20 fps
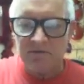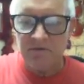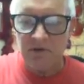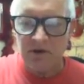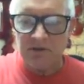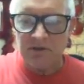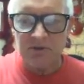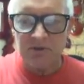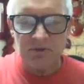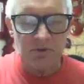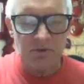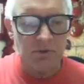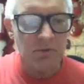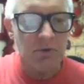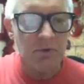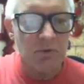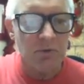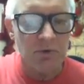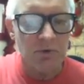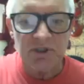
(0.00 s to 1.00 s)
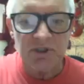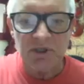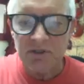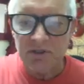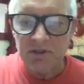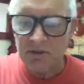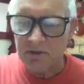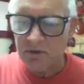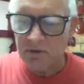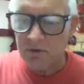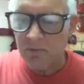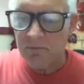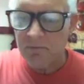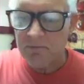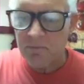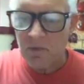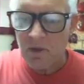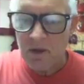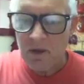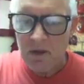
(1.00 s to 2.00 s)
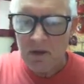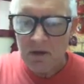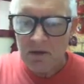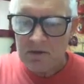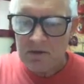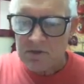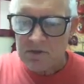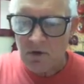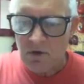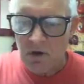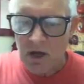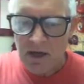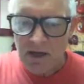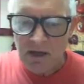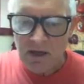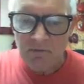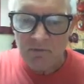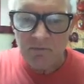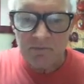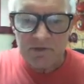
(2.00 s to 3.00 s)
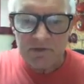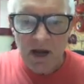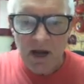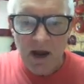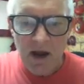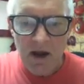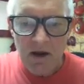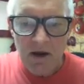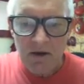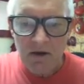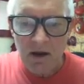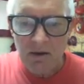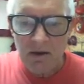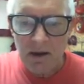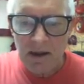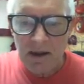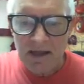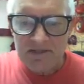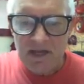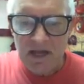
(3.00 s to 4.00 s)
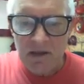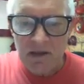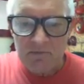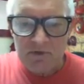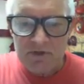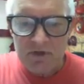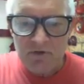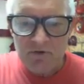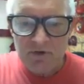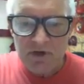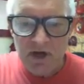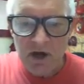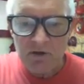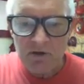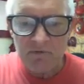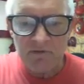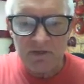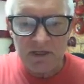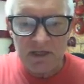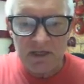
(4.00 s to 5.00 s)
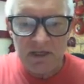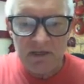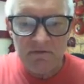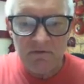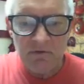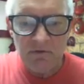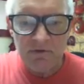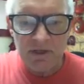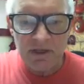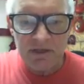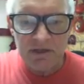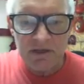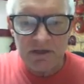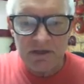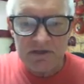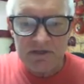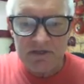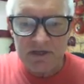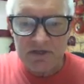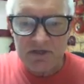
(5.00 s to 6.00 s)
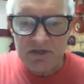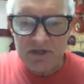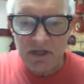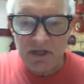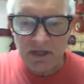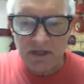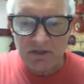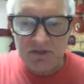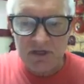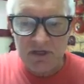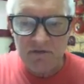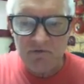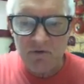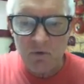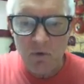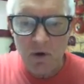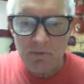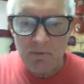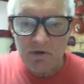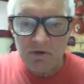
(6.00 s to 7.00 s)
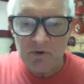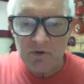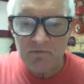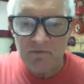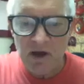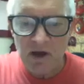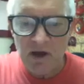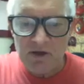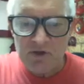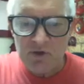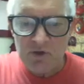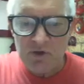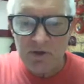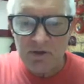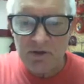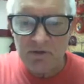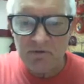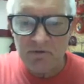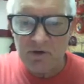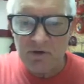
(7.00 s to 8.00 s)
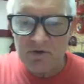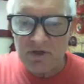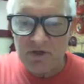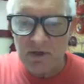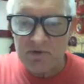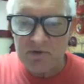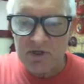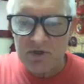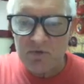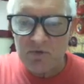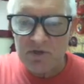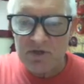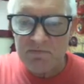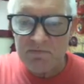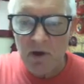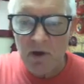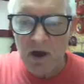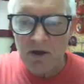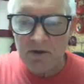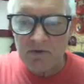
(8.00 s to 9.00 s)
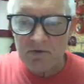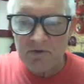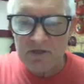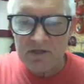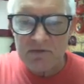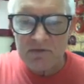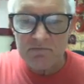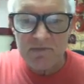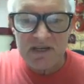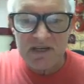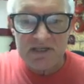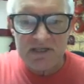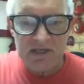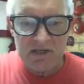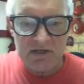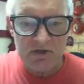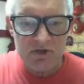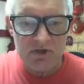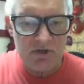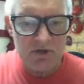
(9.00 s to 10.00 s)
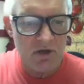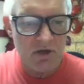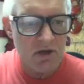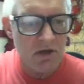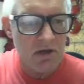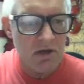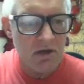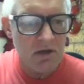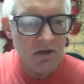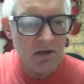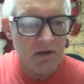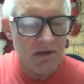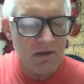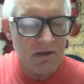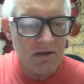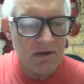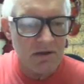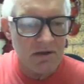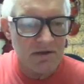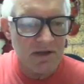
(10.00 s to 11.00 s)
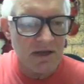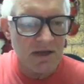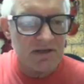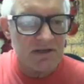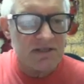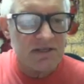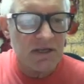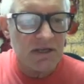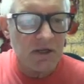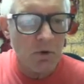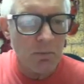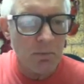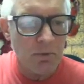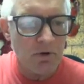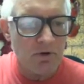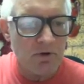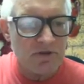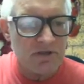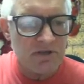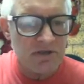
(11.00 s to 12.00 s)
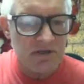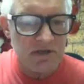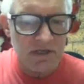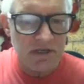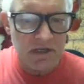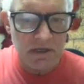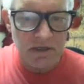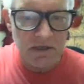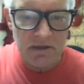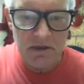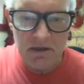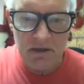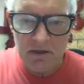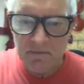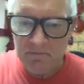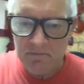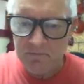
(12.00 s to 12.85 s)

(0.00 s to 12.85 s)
this very soon, which I didn't do. So I am tired, as I am so tired of the evil that does such things. If you want me to advise you when the video is up, just respond to this message. Not a single person did.